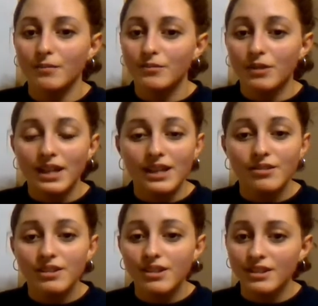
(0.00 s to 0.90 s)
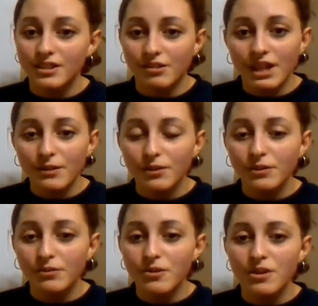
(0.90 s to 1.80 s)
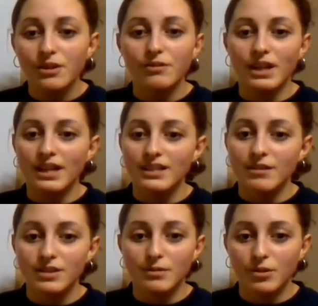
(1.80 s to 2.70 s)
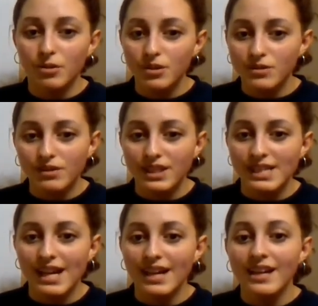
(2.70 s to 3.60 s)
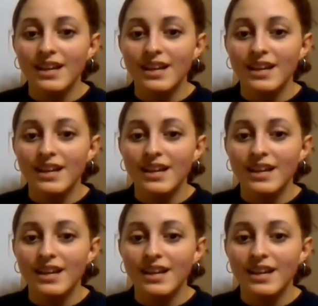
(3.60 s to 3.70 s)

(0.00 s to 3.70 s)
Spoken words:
writing 3 things you're grateful for, writing down some goals for the day,